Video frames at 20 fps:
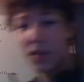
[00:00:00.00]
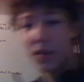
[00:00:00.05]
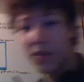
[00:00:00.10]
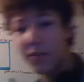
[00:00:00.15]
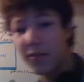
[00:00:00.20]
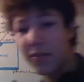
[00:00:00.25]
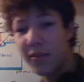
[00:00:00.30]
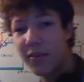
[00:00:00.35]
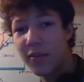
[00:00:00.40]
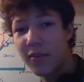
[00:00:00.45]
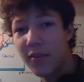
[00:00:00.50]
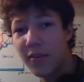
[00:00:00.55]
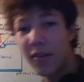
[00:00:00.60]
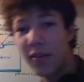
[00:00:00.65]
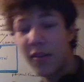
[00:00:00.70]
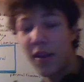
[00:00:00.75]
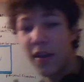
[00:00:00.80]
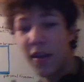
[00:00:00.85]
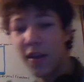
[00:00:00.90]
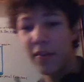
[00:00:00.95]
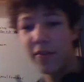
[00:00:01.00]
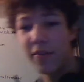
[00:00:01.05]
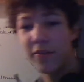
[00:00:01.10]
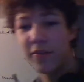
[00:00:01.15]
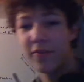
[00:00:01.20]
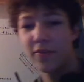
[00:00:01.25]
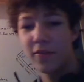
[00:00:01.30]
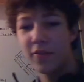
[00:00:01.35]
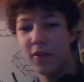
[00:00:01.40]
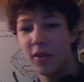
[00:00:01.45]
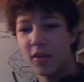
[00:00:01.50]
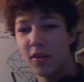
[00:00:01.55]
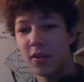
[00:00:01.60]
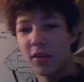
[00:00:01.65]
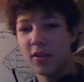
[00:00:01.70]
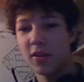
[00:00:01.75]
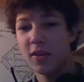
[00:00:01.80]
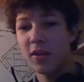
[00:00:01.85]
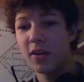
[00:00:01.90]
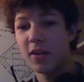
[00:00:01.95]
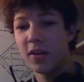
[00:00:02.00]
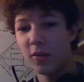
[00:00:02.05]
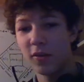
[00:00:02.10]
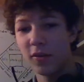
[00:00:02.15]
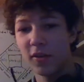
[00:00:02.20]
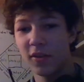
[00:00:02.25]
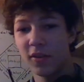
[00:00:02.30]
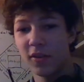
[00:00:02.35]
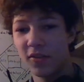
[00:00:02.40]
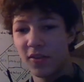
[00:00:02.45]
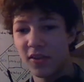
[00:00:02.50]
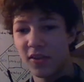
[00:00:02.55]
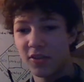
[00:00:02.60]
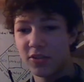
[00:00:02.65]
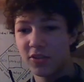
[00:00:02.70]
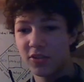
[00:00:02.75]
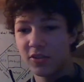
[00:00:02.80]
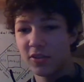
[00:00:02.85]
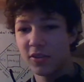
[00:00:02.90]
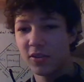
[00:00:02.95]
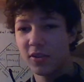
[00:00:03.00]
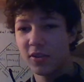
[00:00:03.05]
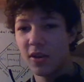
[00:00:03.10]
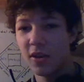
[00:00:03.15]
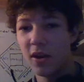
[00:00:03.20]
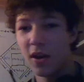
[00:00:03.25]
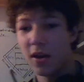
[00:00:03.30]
It's kind of an organization